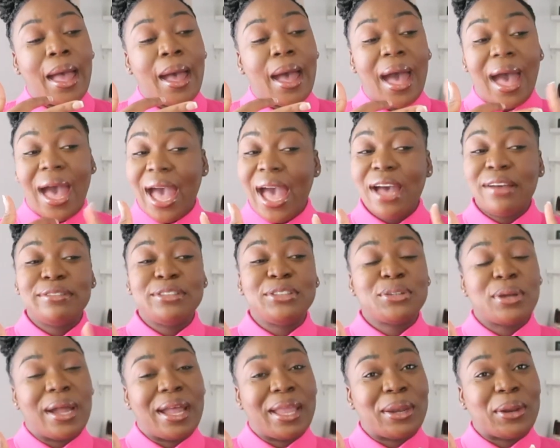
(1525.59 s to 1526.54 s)
I have
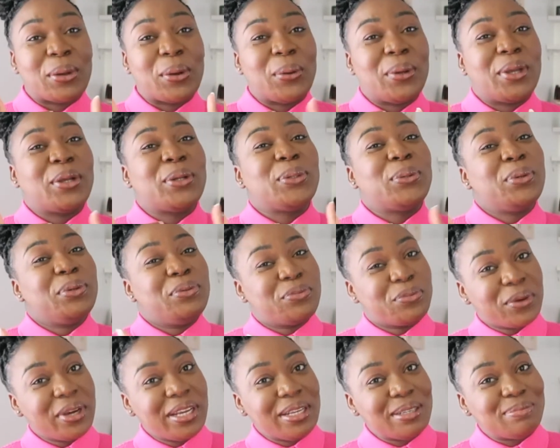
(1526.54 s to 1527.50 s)
tried going gluten
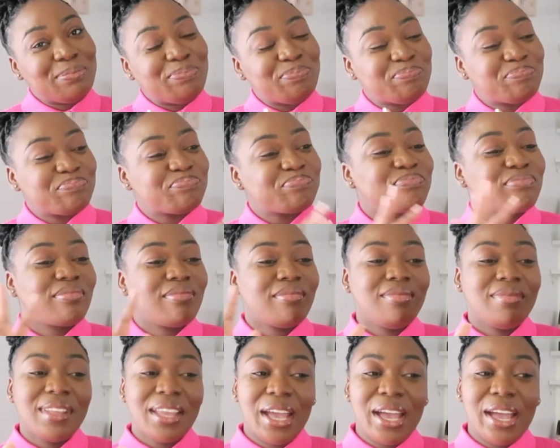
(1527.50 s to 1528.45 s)
free,
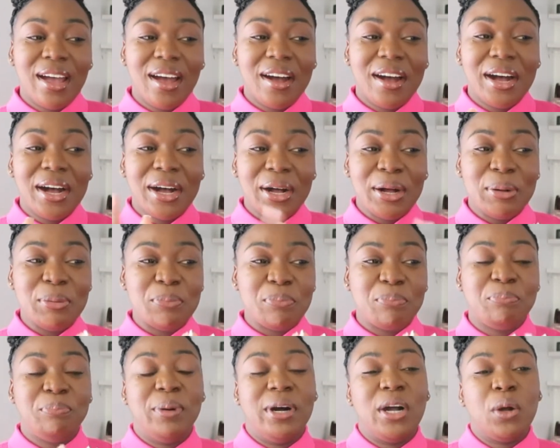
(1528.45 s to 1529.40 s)

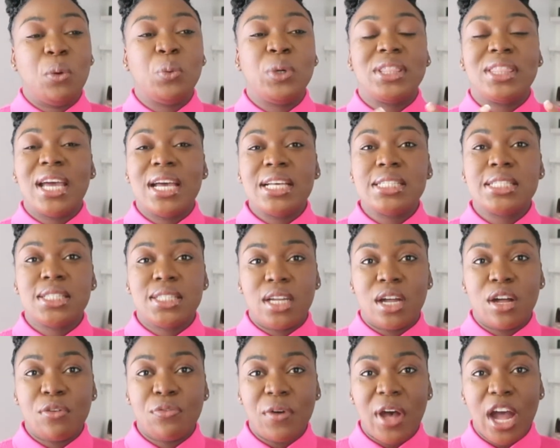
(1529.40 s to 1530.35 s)
but with that
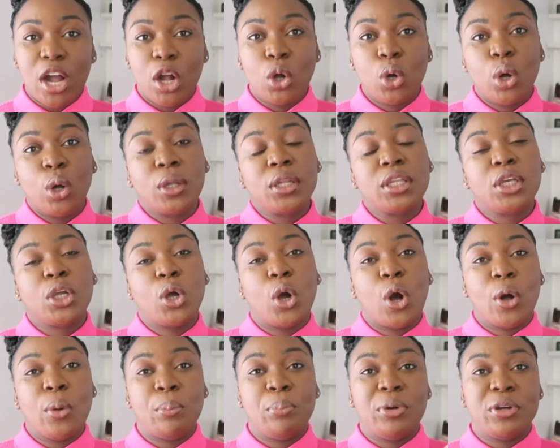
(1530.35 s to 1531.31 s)
stuff I could only
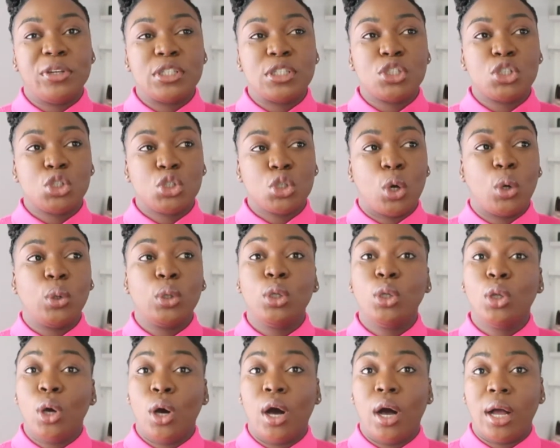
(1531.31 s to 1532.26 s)
go but so
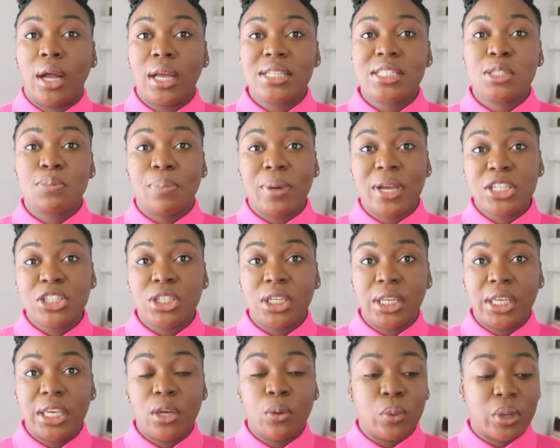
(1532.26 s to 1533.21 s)
long,
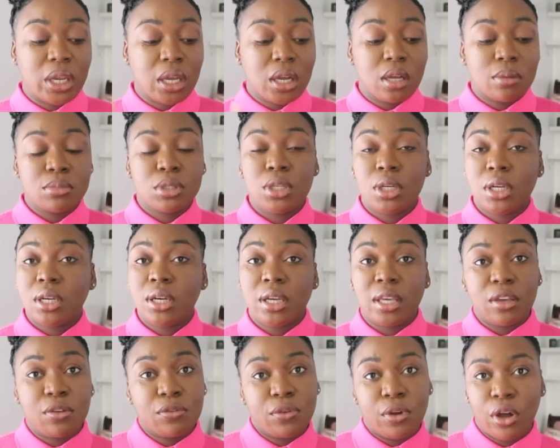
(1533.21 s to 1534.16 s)
especially when it comes to
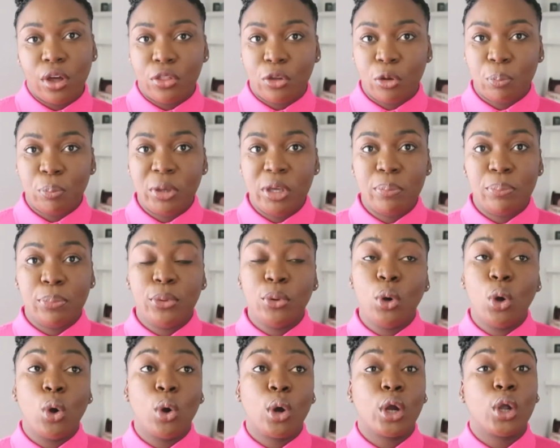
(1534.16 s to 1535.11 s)
cooking for other
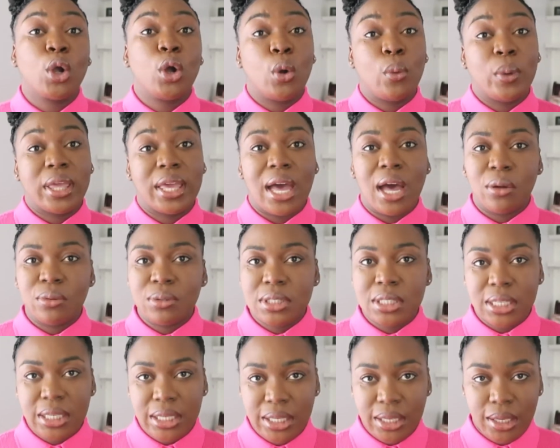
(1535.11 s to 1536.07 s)
people or going out
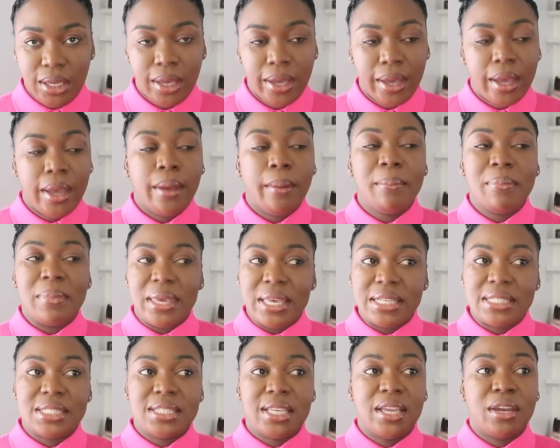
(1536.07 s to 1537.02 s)
to eat.
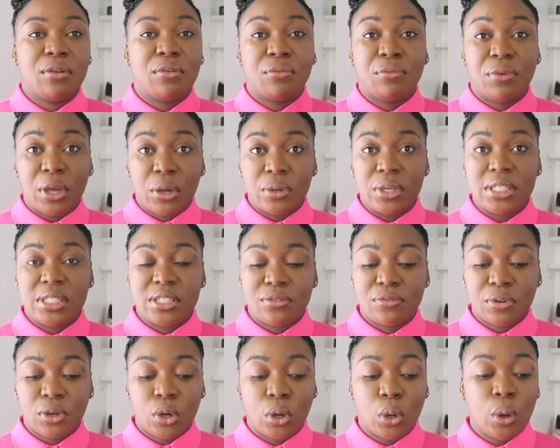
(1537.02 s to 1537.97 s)
Makes it very
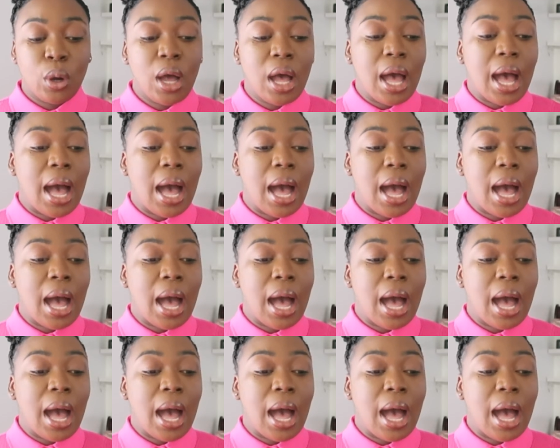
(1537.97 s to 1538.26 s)
difficult.